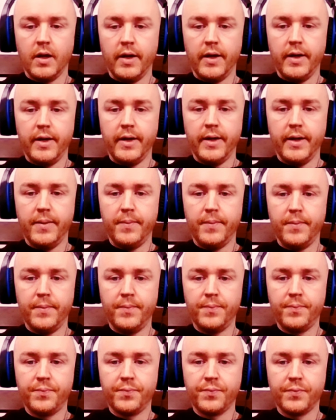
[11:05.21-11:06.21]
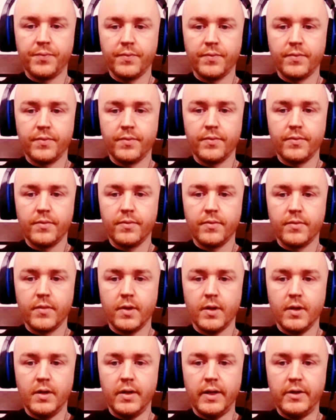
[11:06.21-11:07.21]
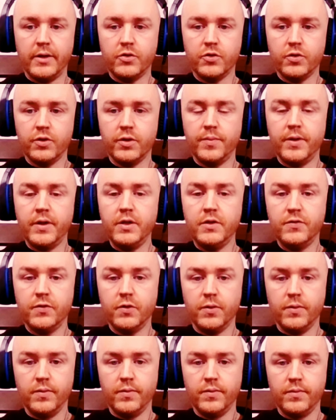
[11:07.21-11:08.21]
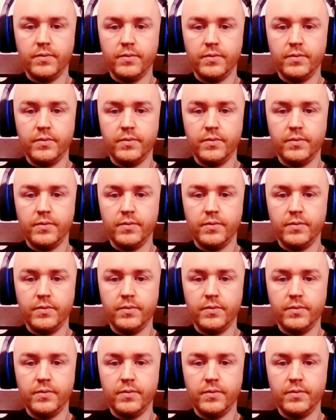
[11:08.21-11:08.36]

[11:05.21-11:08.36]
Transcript: I am naturally peaceful.